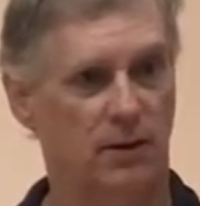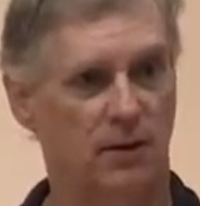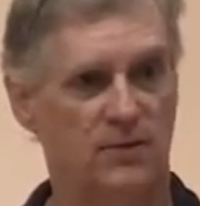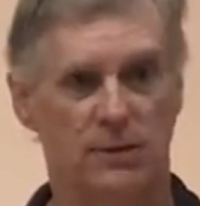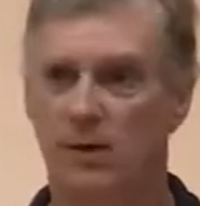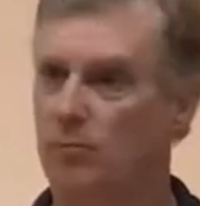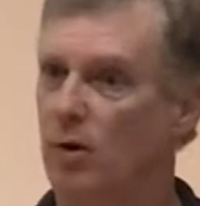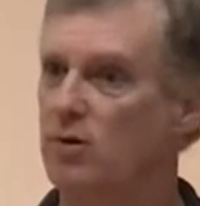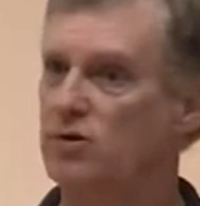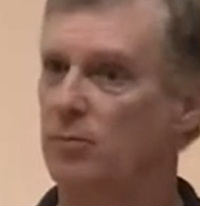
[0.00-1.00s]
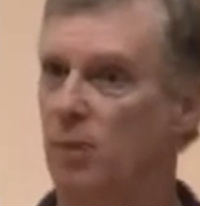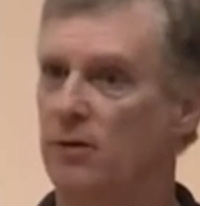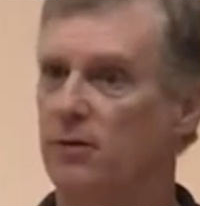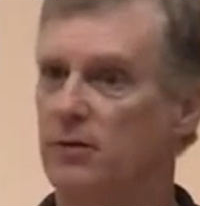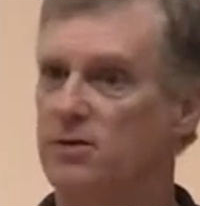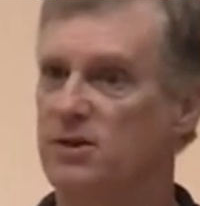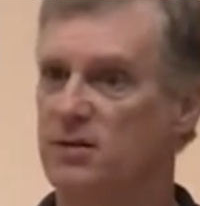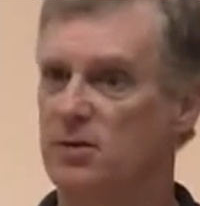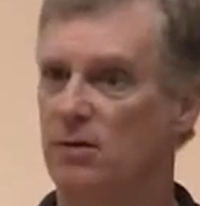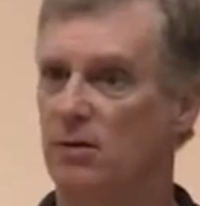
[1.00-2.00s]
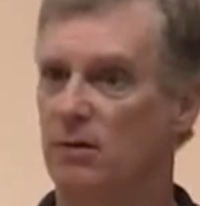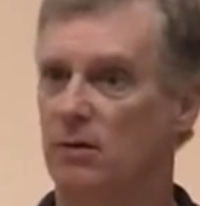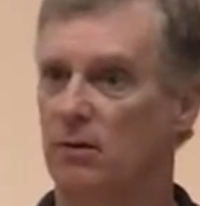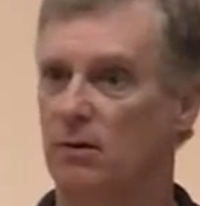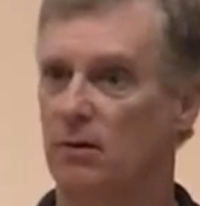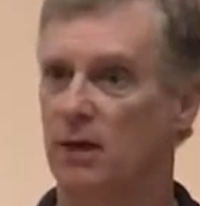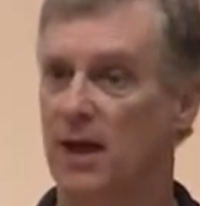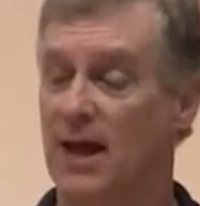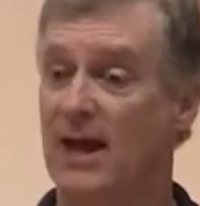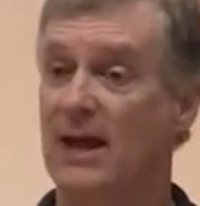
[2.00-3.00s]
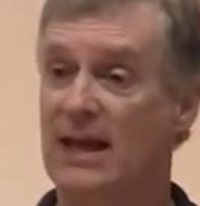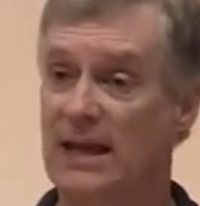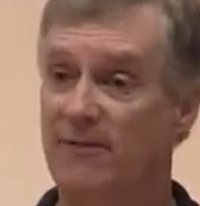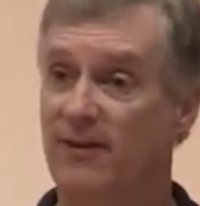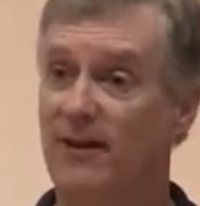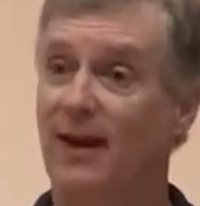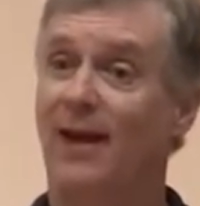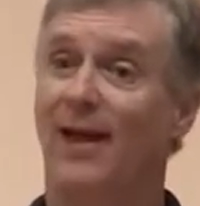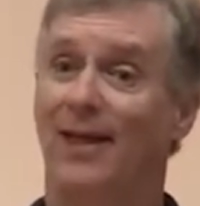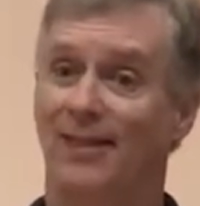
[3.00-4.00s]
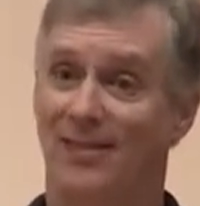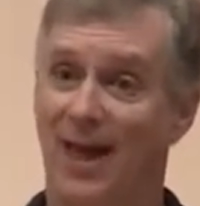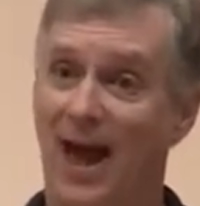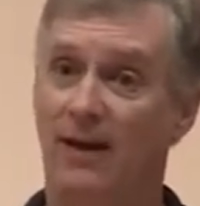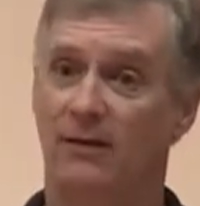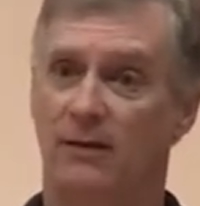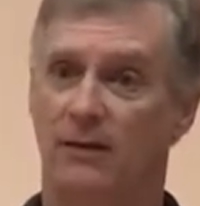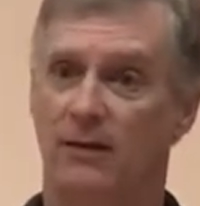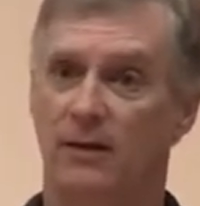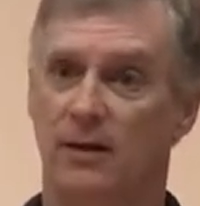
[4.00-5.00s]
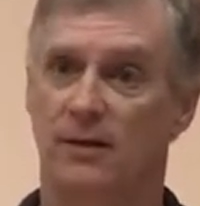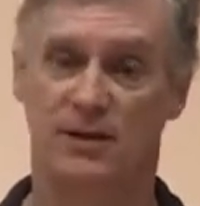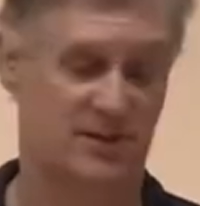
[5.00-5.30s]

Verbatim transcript: if somebody murders your brother or your sister, even that, the